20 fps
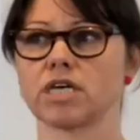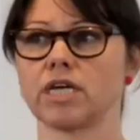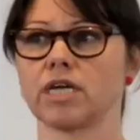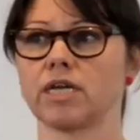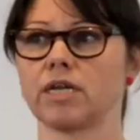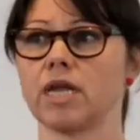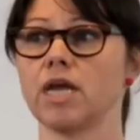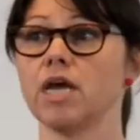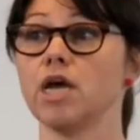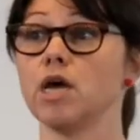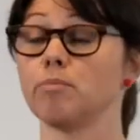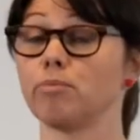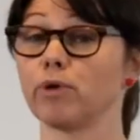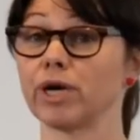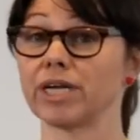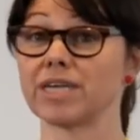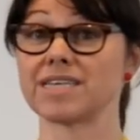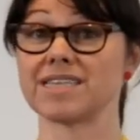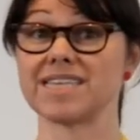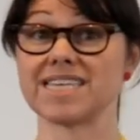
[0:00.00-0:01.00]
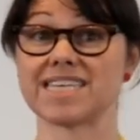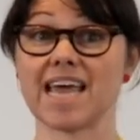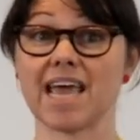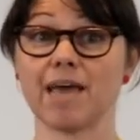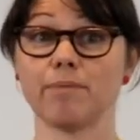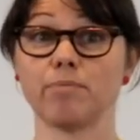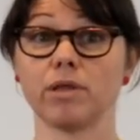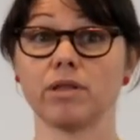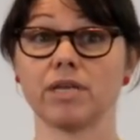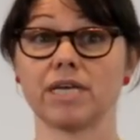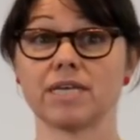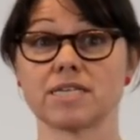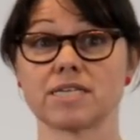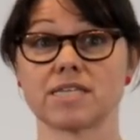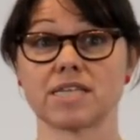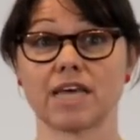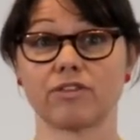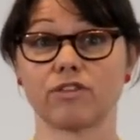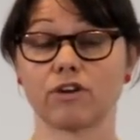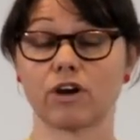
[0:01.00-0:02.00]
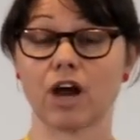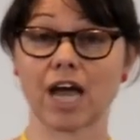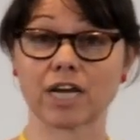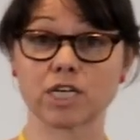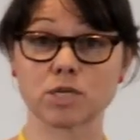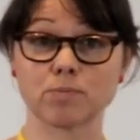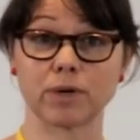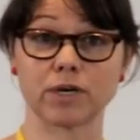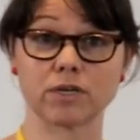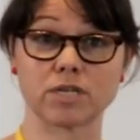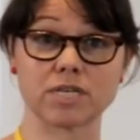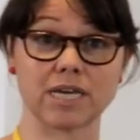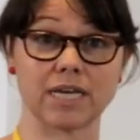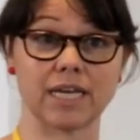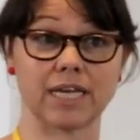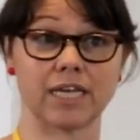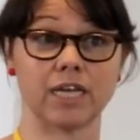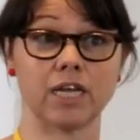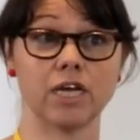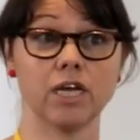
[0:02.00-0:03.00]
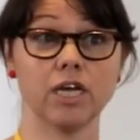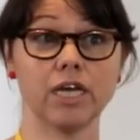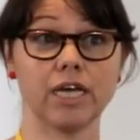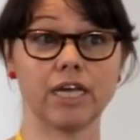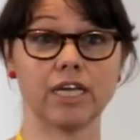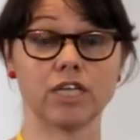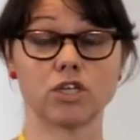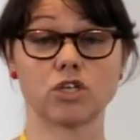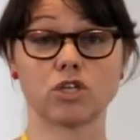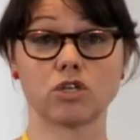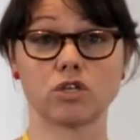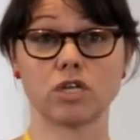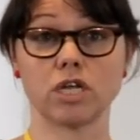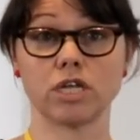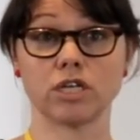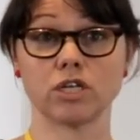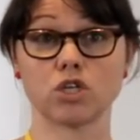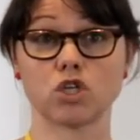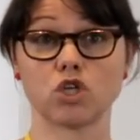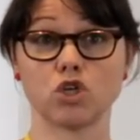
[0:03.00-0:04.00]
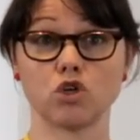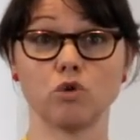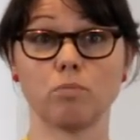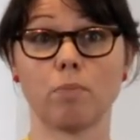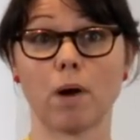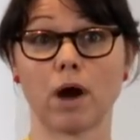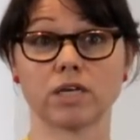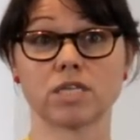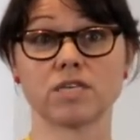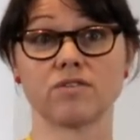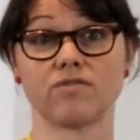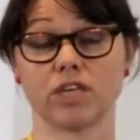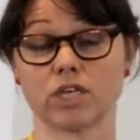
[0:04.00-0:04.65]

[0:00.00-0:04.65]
can bring to the table is that they're experts in two parts